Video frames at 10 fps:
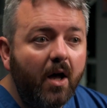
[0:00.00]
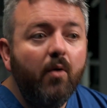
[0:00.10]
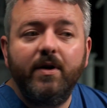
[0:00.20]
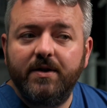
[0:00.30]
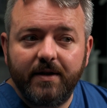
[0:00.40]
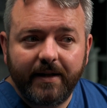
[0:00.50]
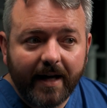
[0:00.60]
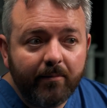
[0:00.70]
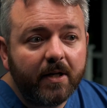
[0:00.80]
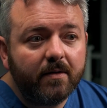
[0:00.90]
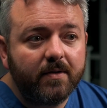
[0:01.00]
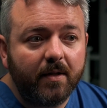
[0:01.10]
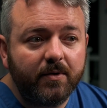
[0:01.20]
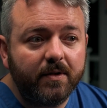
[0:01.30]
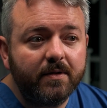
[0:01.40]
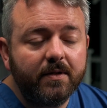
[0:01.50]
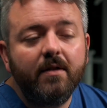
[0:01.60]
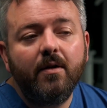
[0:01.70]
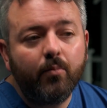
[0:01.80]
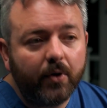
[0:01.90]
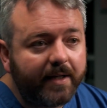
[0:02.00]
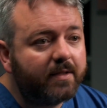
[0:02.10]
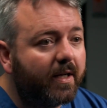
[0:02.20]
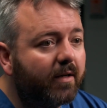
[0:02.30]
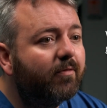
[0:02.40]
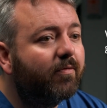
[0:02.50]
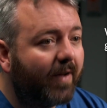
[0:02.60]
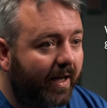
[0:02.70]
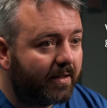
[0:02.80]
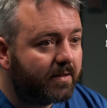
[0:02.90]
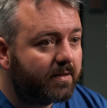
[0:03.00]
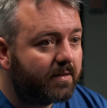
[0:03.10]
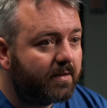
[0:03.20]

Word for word: which is a chemical substance that breaks down fats.